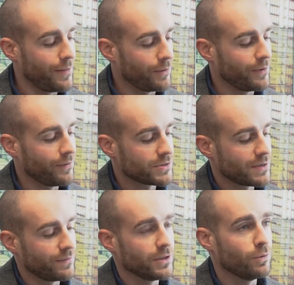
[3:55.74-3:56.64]
And then we've
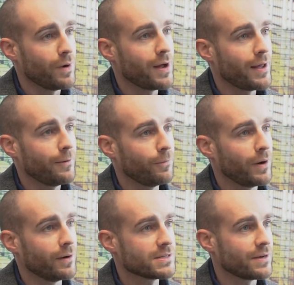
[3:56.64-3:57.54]
also have the UI
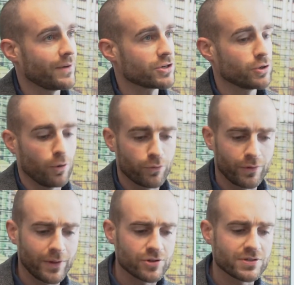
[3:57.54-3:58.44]
where instead of actually going through
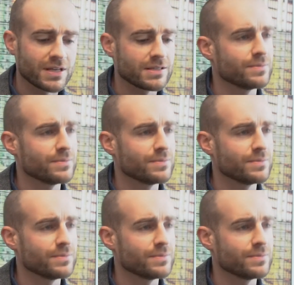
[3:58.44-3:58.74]
the ledger sets